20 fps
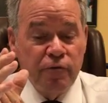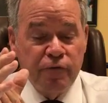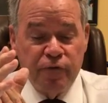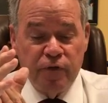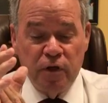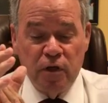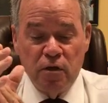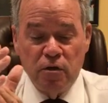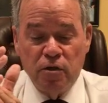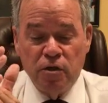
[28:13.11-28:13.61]
I
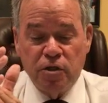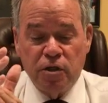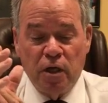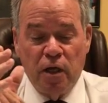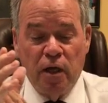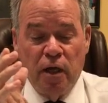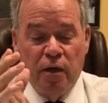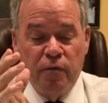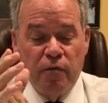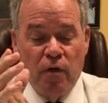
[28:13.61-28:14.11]
share your
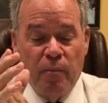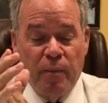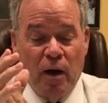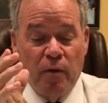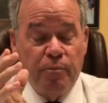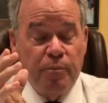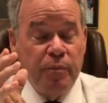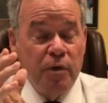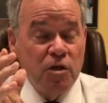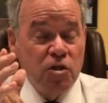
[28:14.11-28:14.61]
fears,
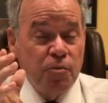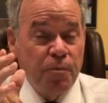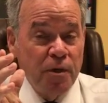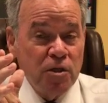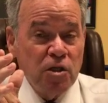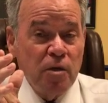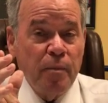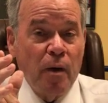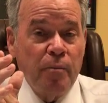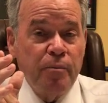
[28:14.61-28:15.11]
and
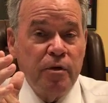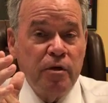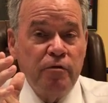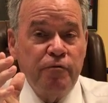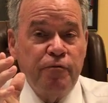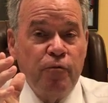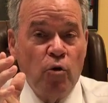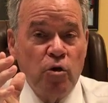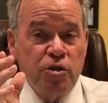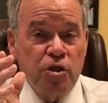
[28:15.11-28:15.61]
especially